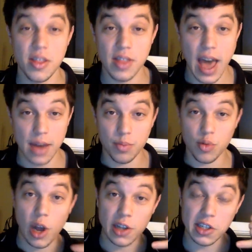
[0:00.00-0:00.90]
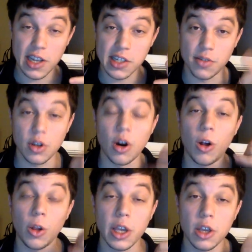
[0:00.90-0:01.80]
That process of
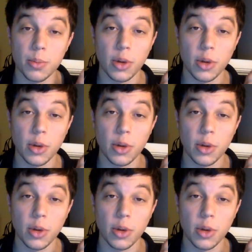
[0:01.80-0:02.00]
calling your